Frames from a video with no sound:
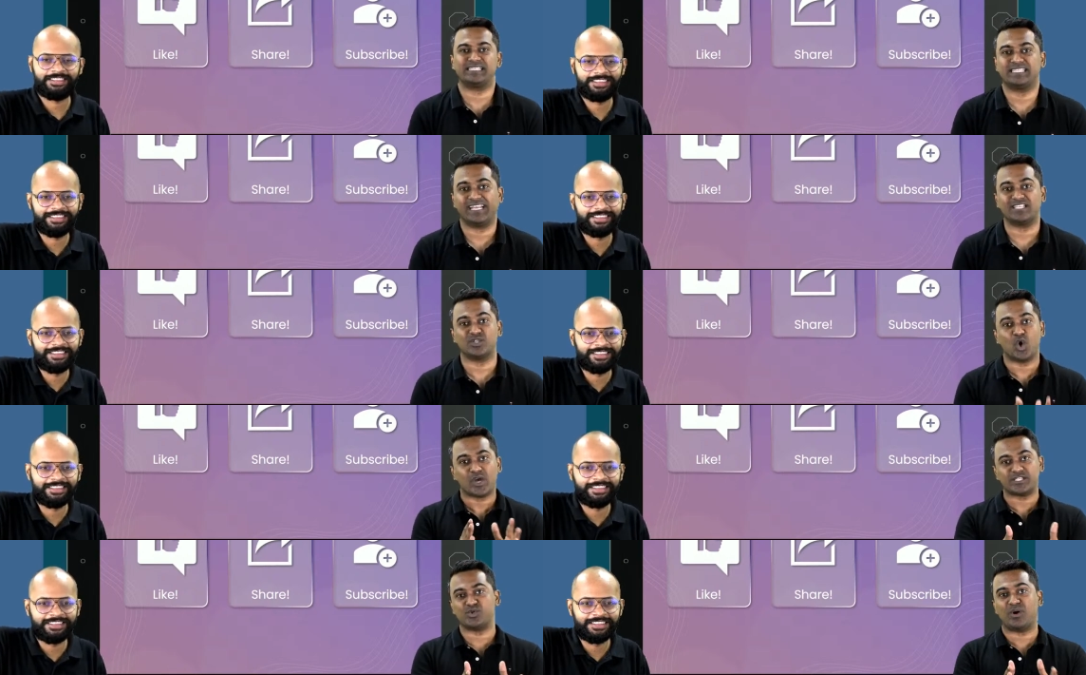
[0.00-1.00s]
Speaker 1: has said, as
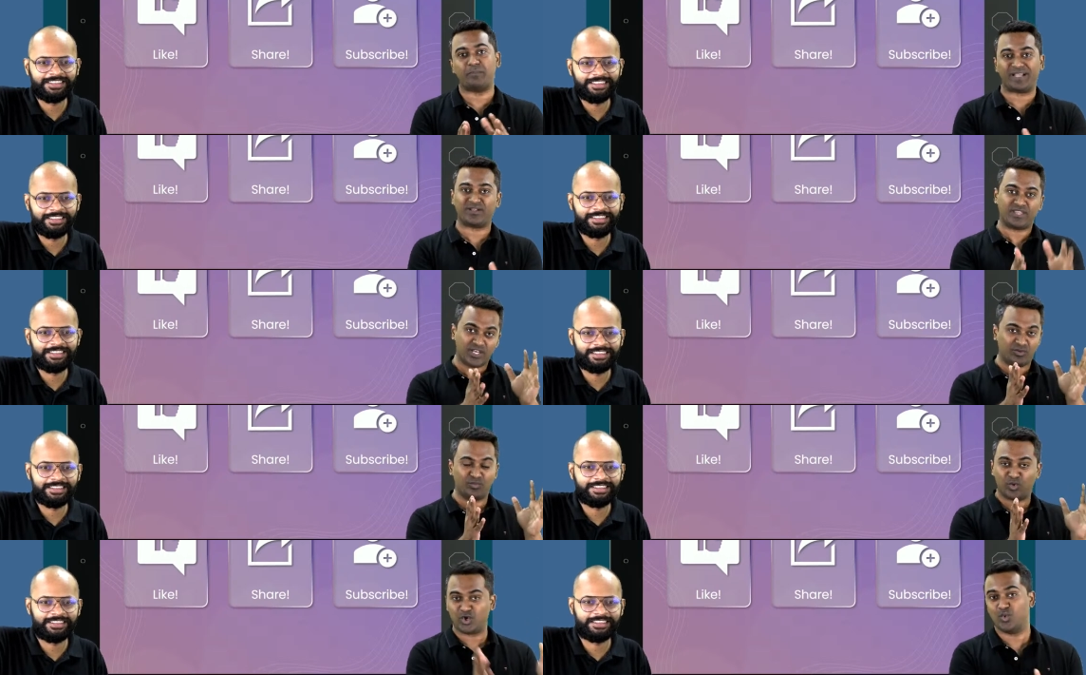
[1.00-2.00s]
long as you are better than
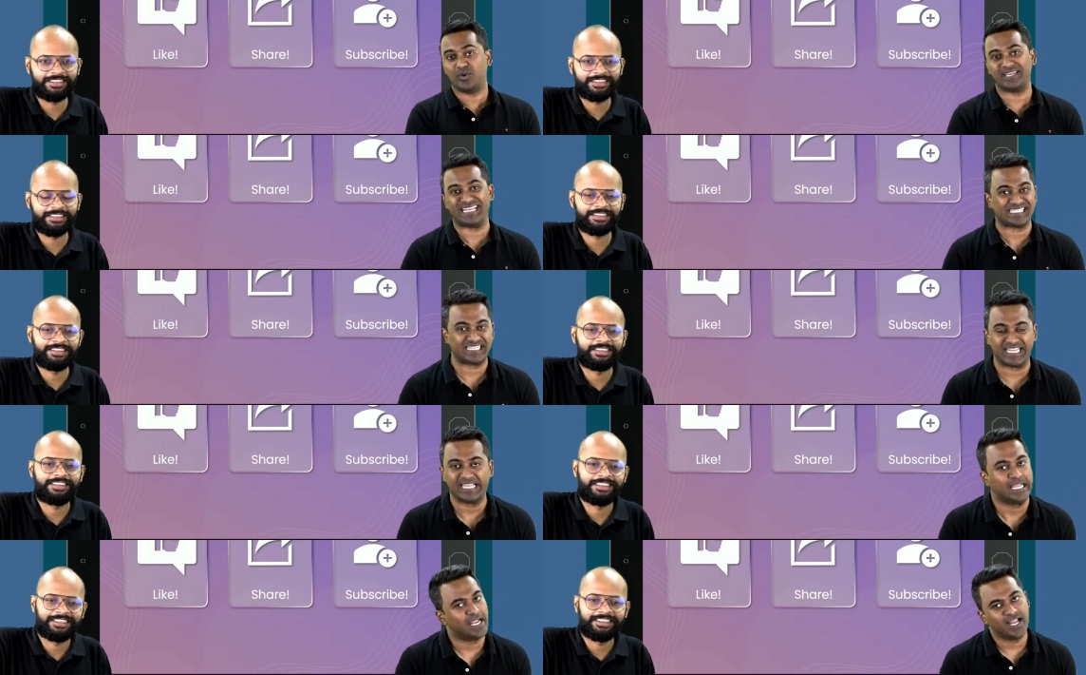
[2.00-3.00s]
what you were
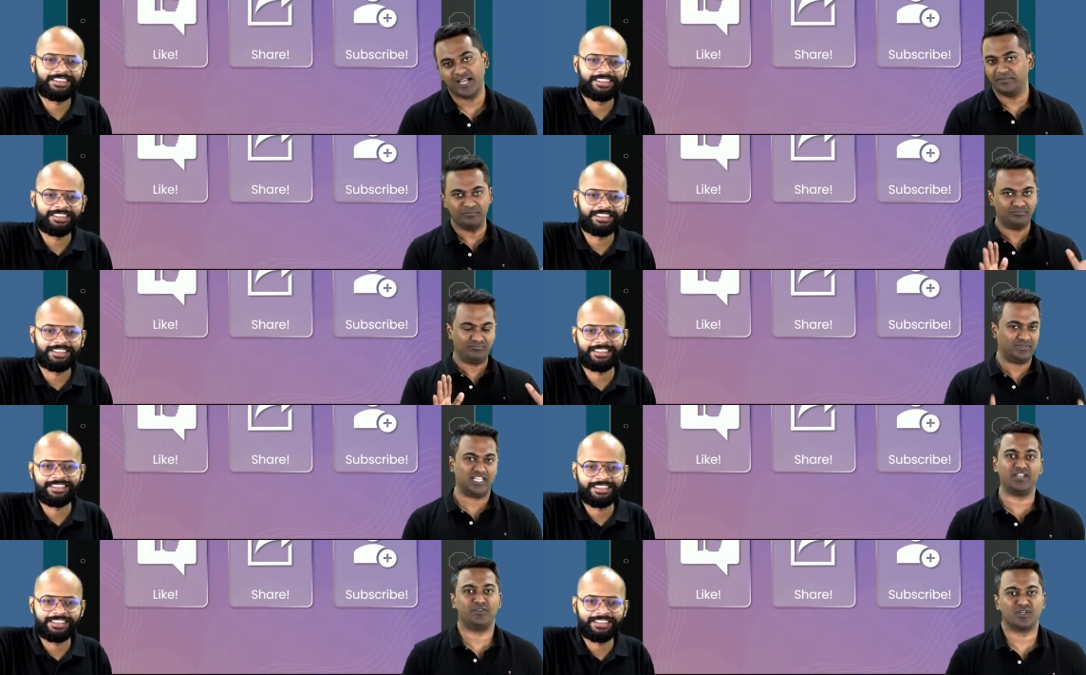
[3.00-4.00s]
yesterday,
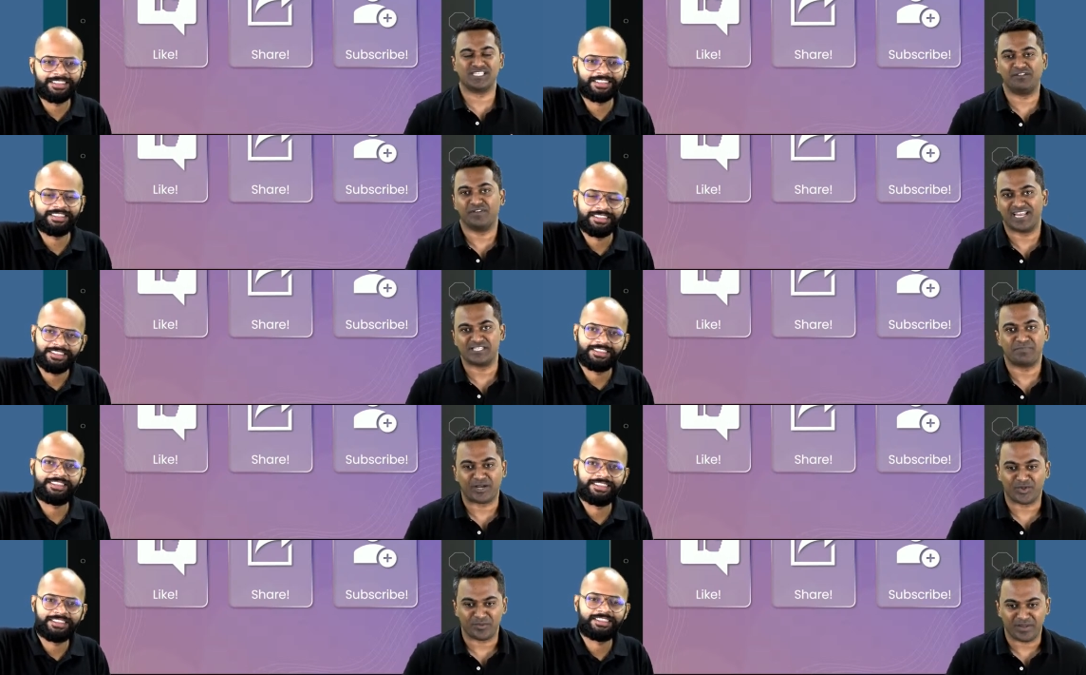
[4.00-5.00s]
give yourself a nice
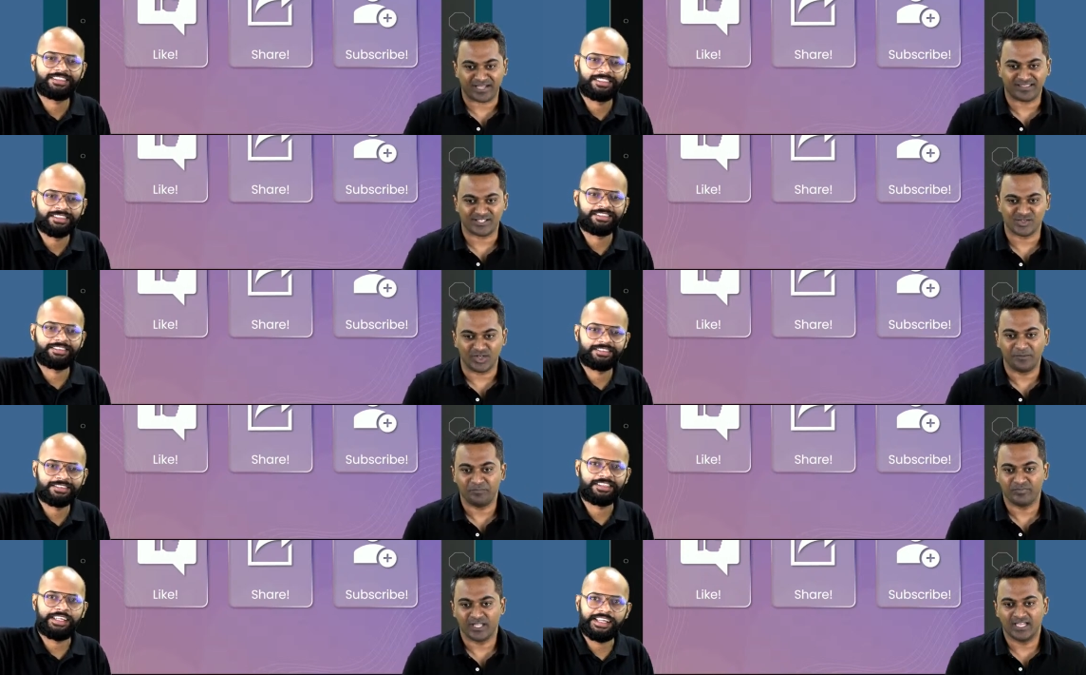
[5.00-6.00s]
pat on the back, that's all.
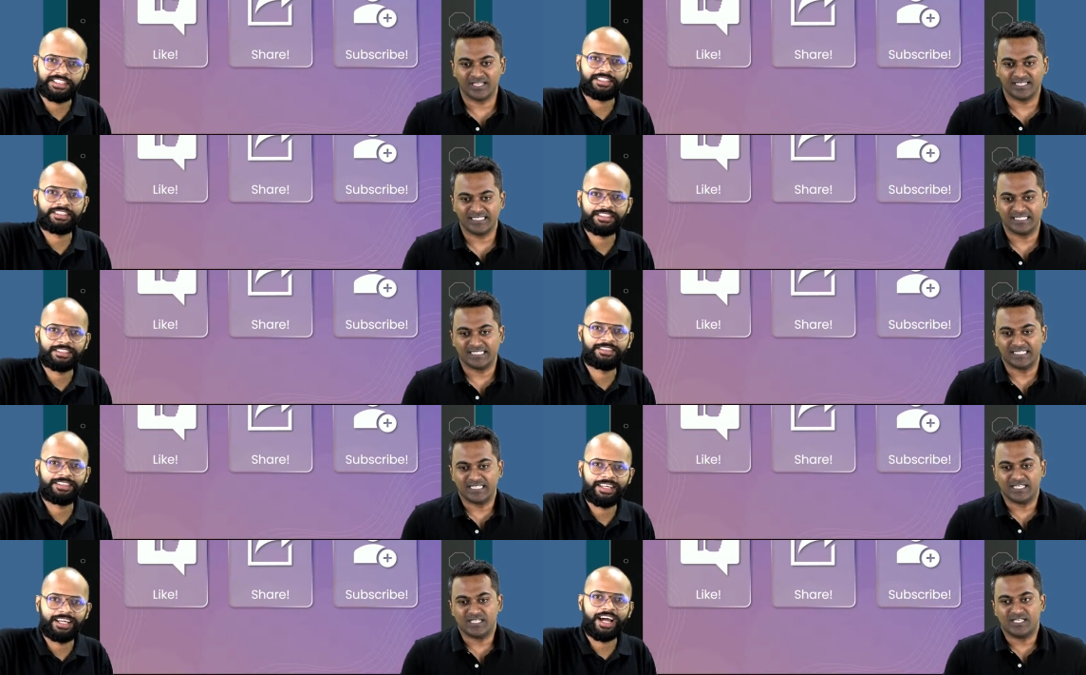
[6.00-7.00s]
Speaker 2: Yes,
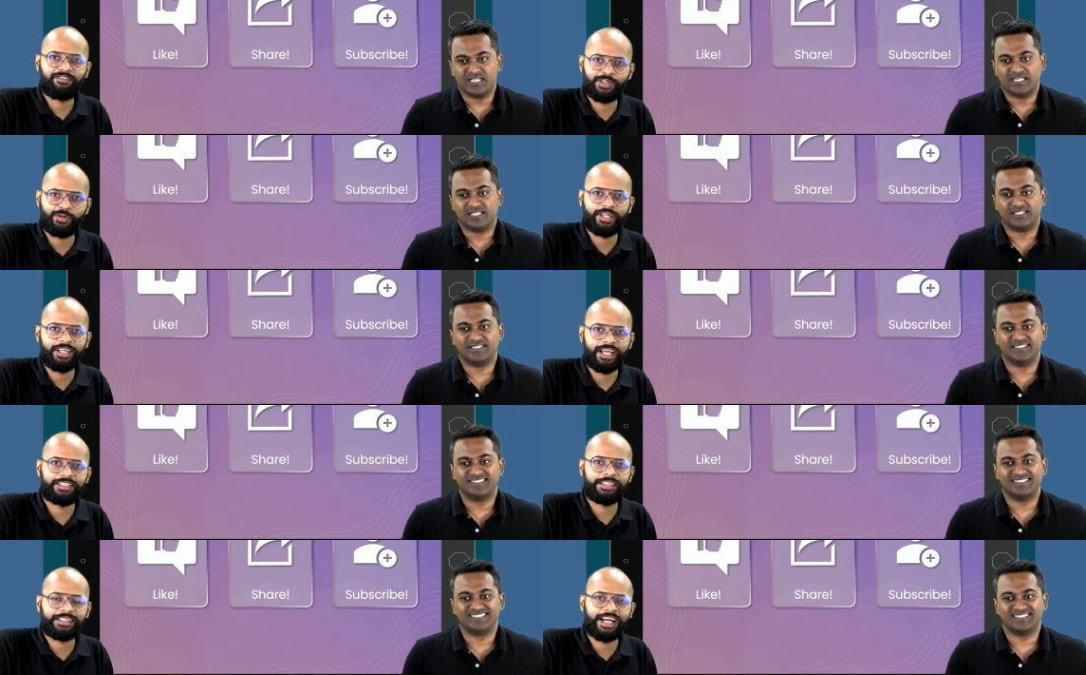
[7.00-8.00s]
and after today, I
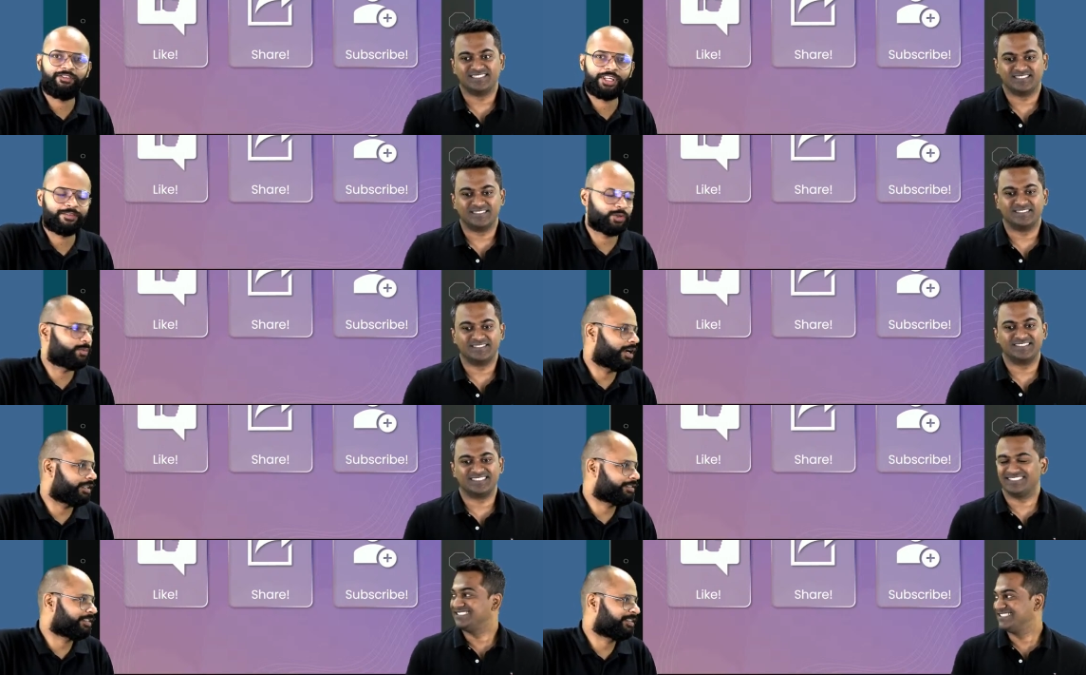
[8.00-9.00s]
think I have to give two
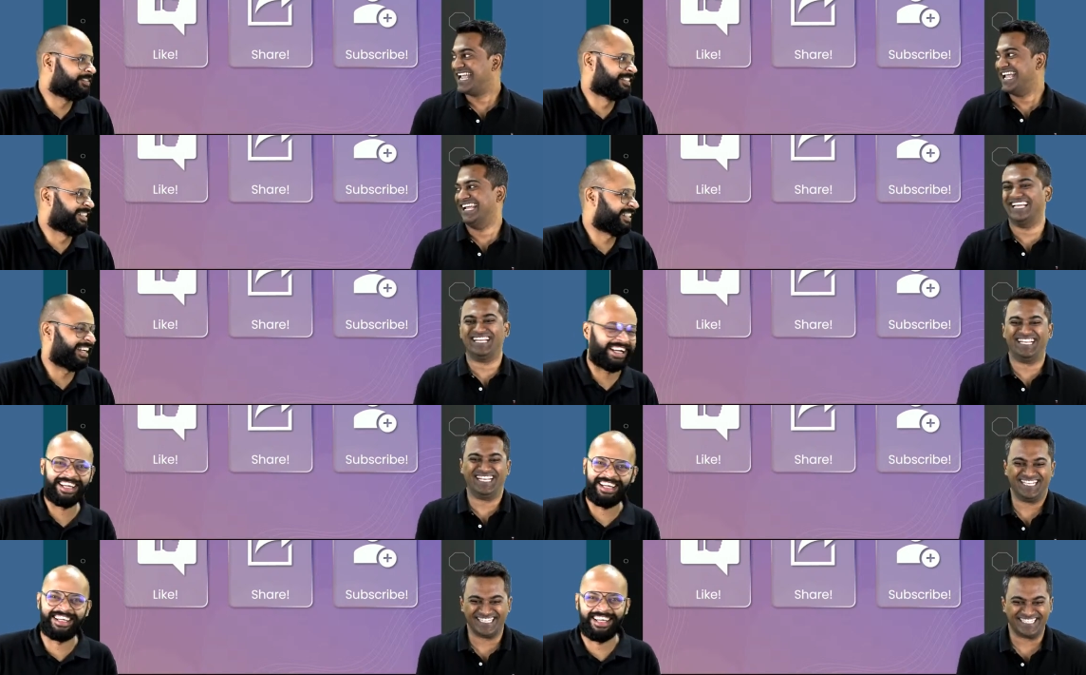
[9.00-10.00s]
parties now.
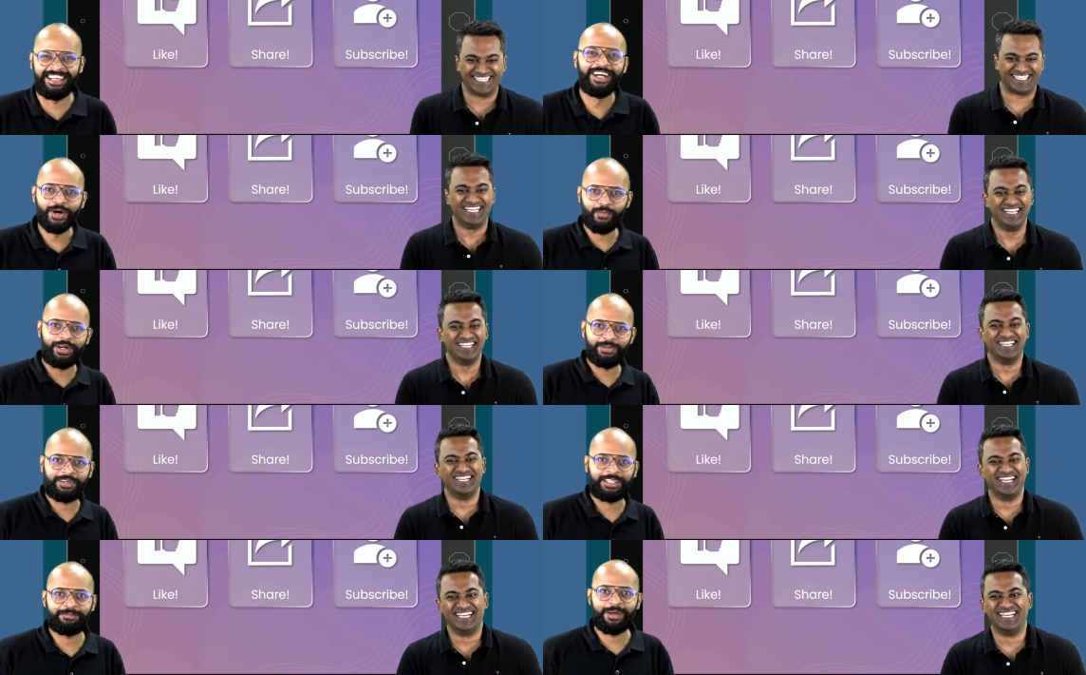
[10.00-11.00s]
One to
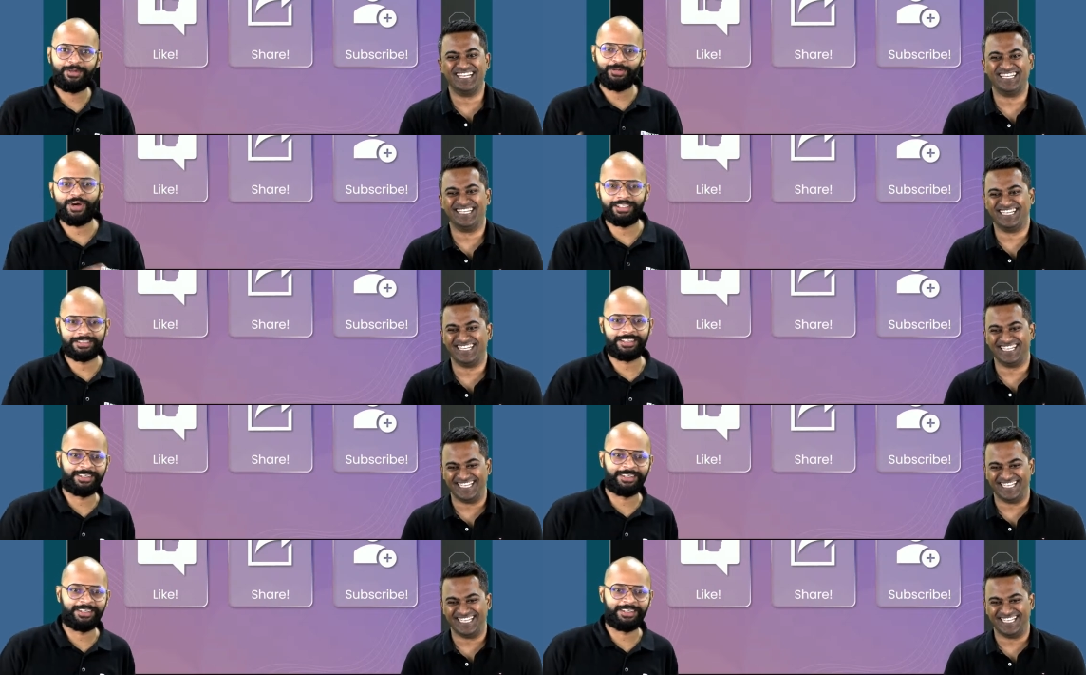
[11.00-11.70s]
Kriti ma'am, one to
Speaker 1: Adil Sir